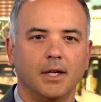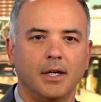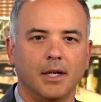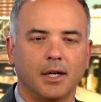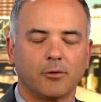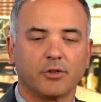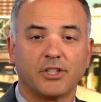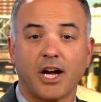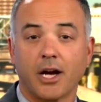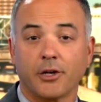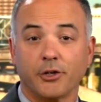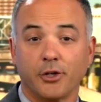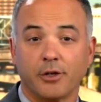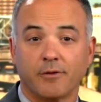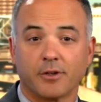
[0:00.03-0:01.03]
A
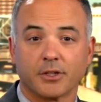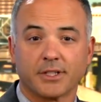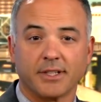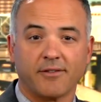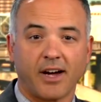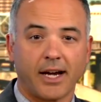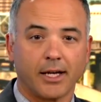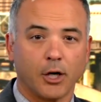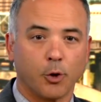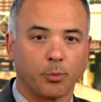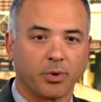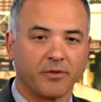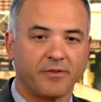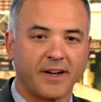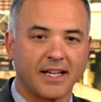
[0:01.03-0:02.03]
retired University of Idaho
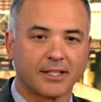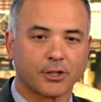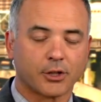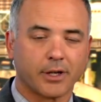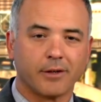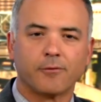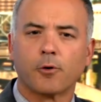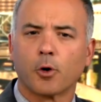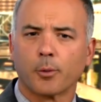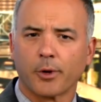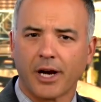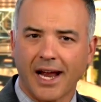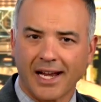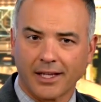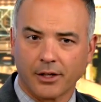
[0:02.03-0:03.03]
professor and
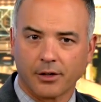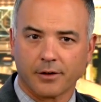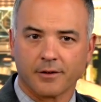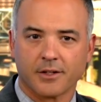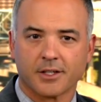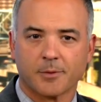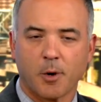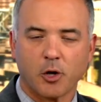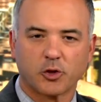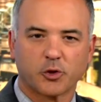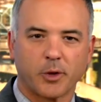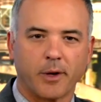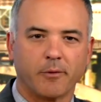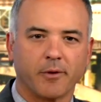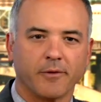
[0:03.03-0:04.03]
former editor of the
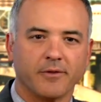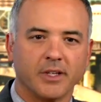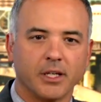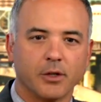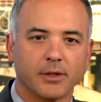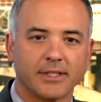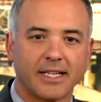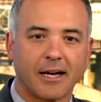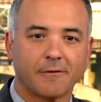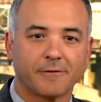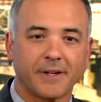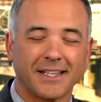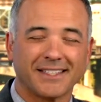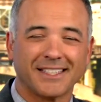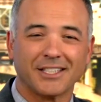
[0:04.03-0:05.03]
Spokesman Review is now
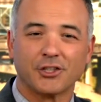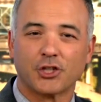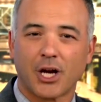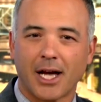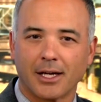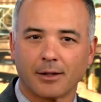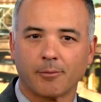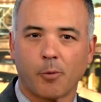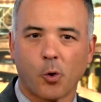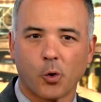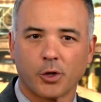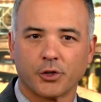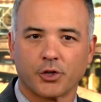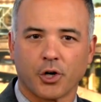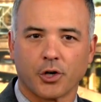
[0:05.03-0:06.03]
facing child
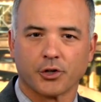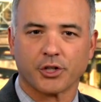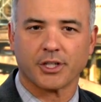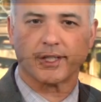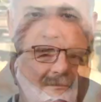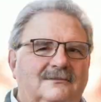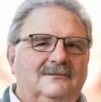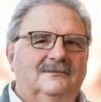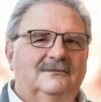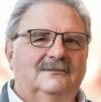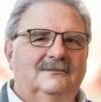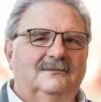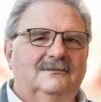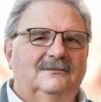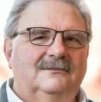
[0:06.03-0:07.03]
porn charges.
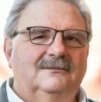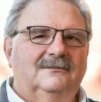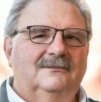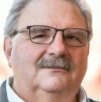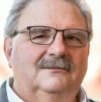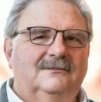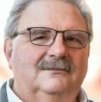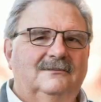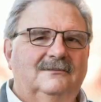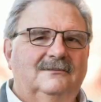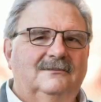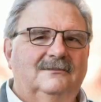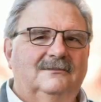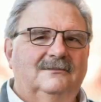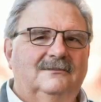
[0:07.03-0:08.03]
Stephen Smith was the
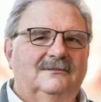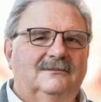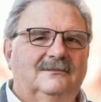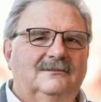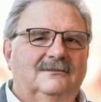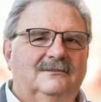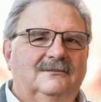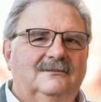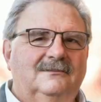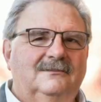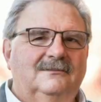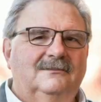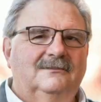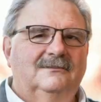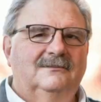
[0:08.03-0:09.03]
director of the
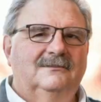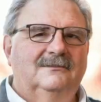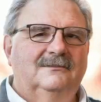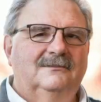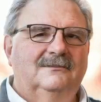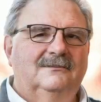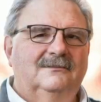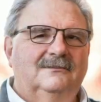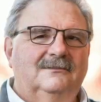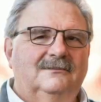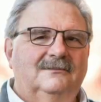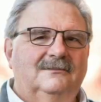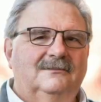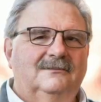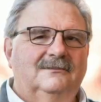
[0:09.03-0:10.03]
newspaper from
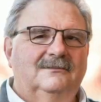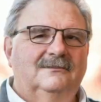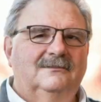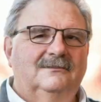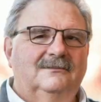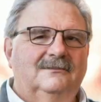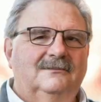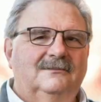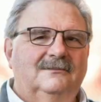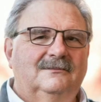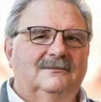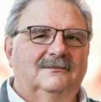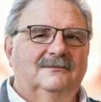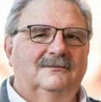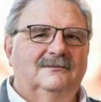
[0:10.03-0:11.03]
2002 to
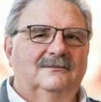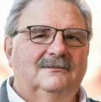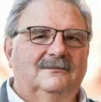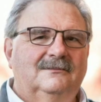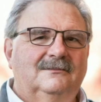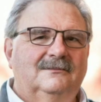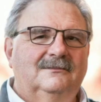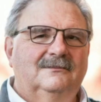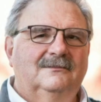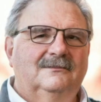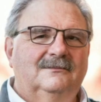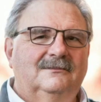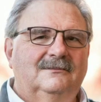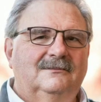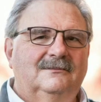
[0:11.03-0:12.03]
2008, or he
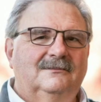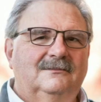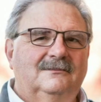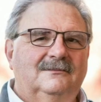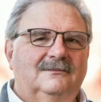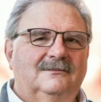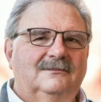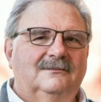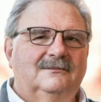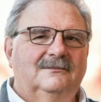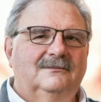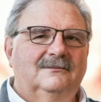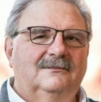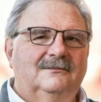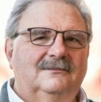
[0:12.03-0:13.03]
was the editor,
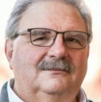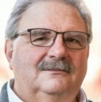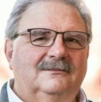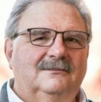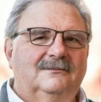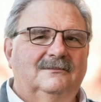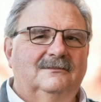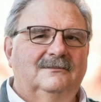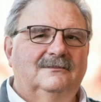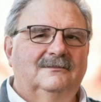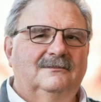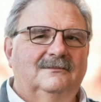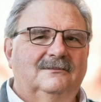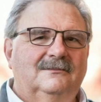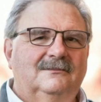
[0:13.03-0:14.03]
excuse me, of the newspaper
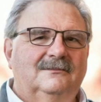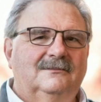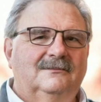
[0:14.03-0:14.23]
from those